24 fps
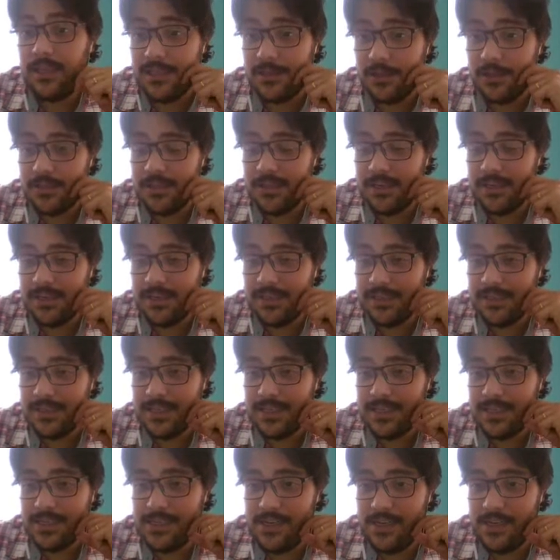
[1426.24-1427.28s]
Yes,
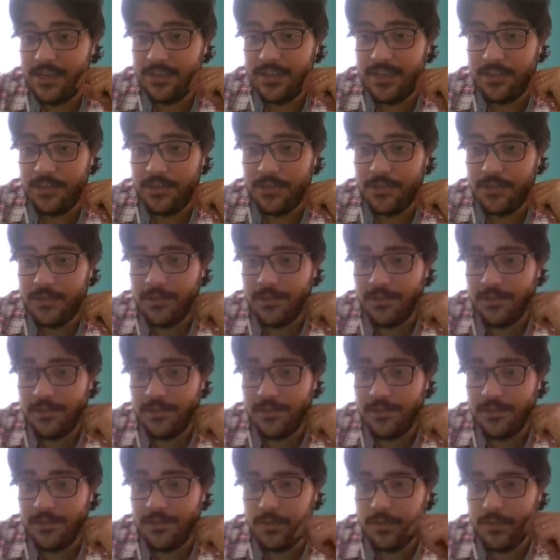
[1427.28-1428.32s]
Hosanna said here that
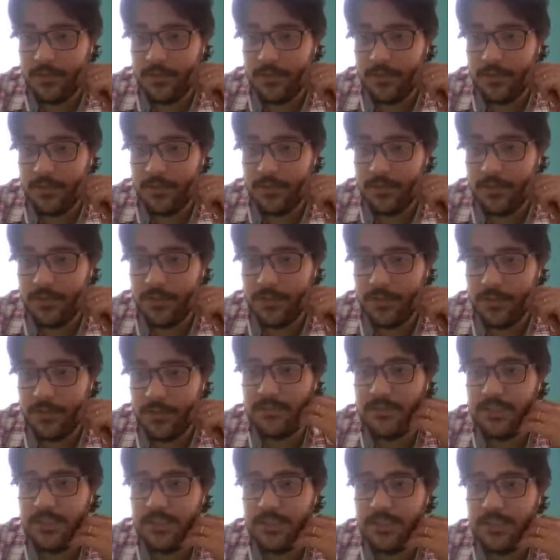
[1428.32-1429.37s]
most of our students love
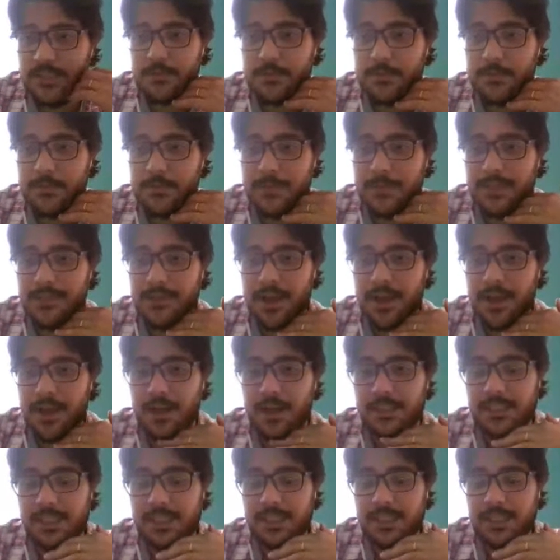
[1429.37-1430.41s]
TV series, but not
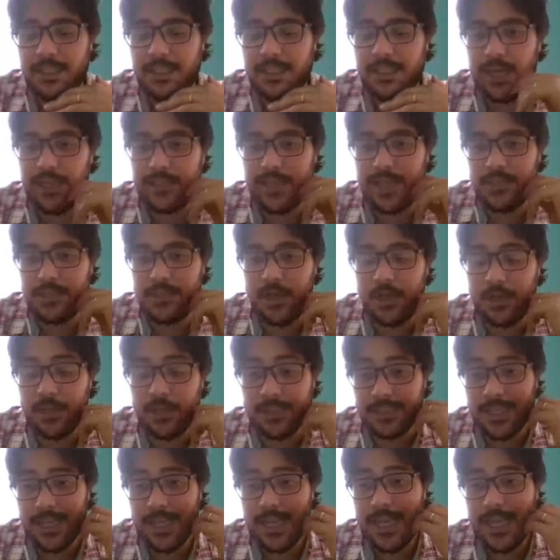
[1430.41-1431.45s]
TED Talks.
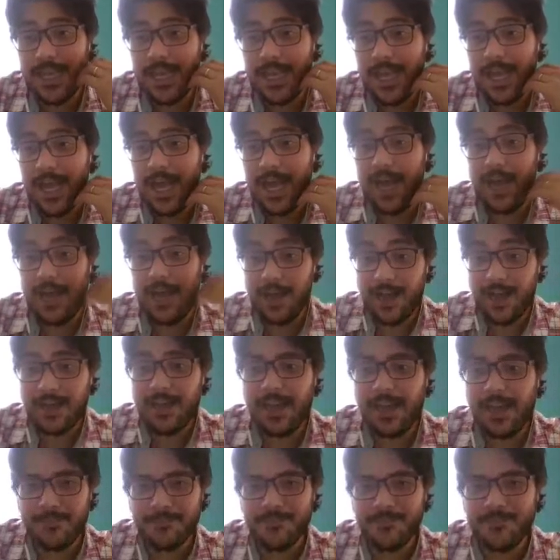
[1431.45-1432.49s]
Again,
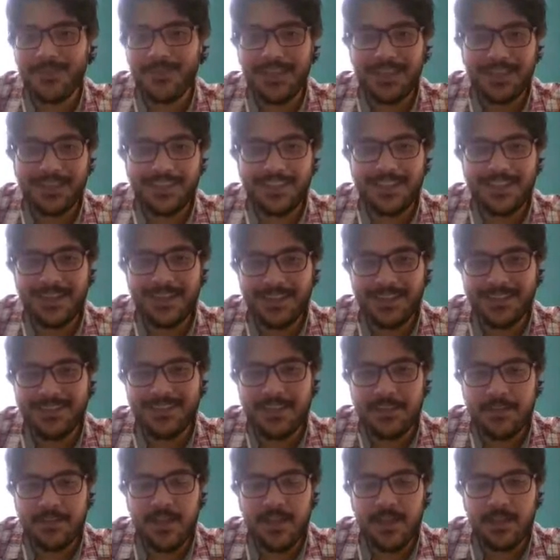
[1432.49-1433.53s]
that's
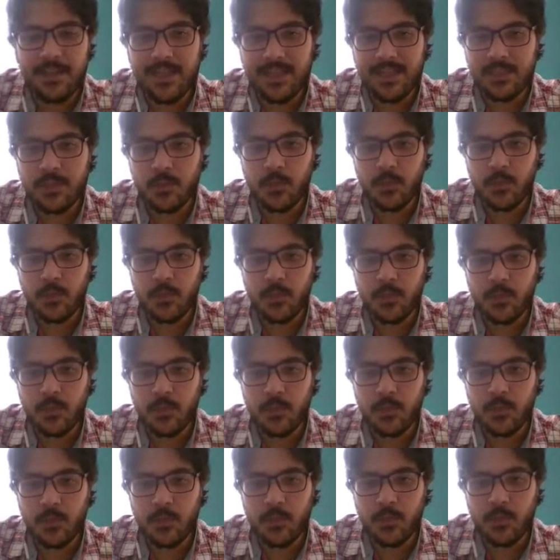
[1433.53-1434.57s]
one thing, right?
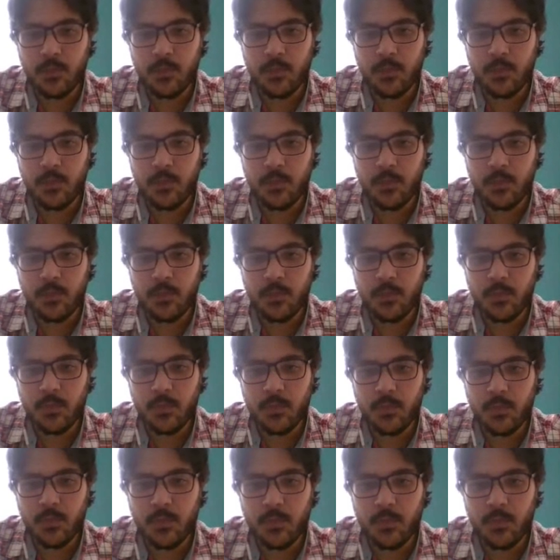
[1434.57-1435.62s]
Do students
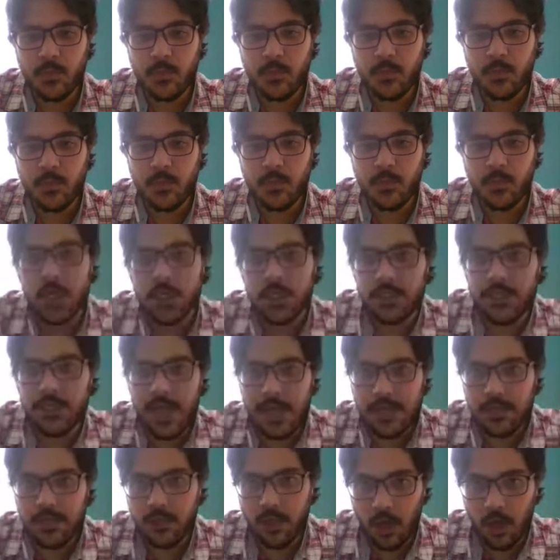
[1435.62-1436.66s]
watch TED
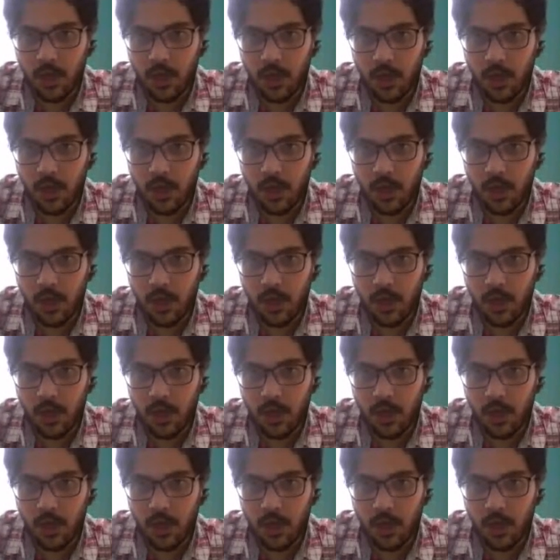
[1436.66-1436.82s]
Talks